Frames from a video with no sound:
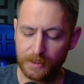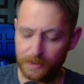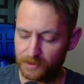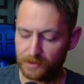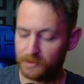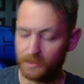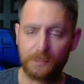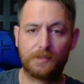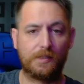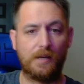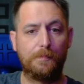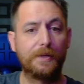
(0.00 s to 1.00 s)

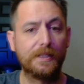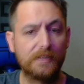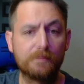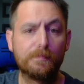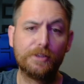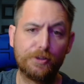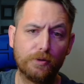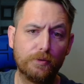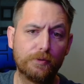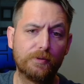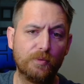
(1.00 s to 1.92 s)
it's up against my shoulder.